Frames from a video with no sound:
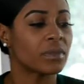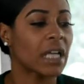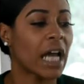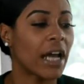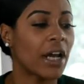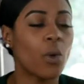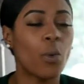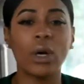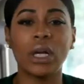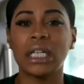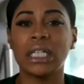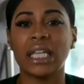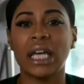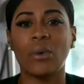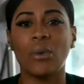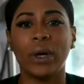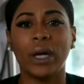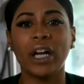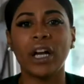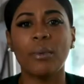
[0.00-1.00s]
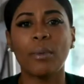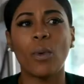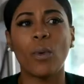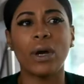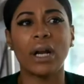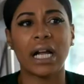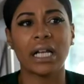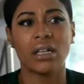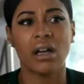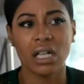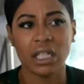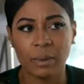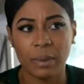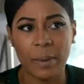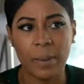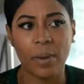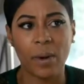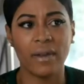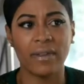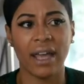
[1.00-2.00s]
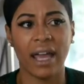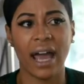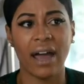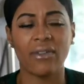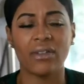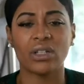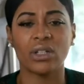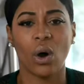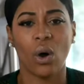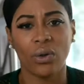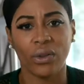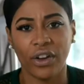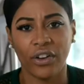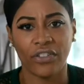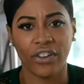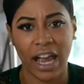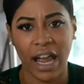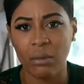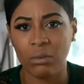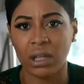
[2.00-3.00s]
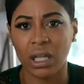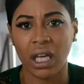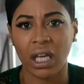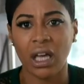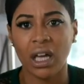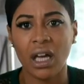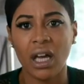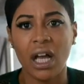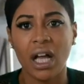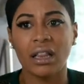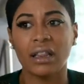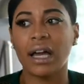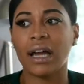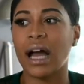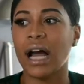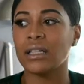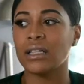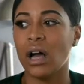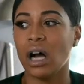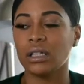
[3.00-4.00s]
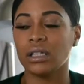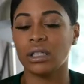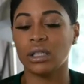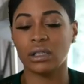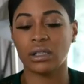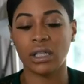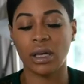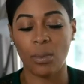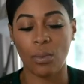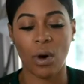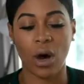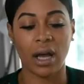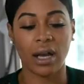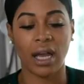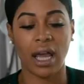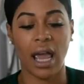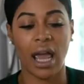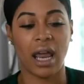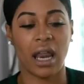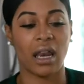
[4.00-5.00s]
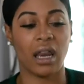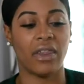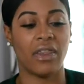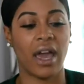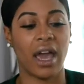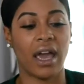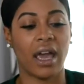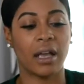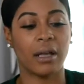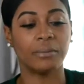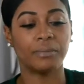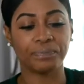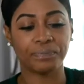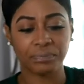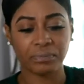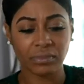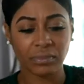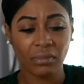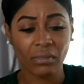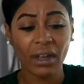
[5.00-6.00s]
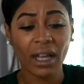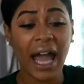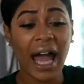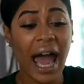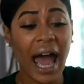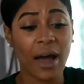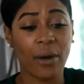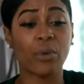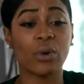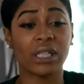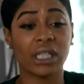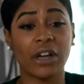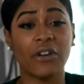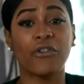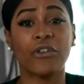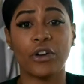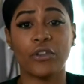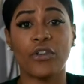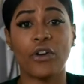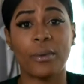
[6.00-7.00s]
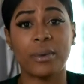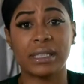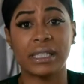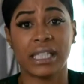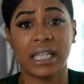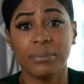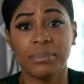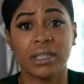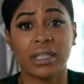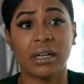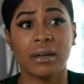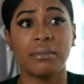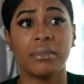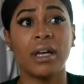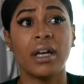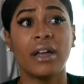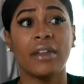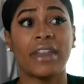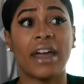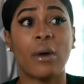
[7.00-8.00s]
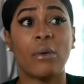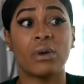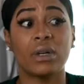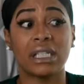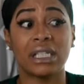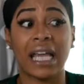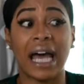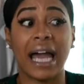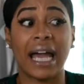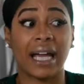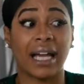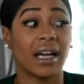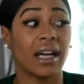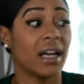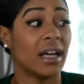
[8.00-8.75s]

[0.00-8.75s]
I don't want to say weird, but when I talk to people and they haven't told their family, like, I talked to someone and they were suffering from a symptom that was like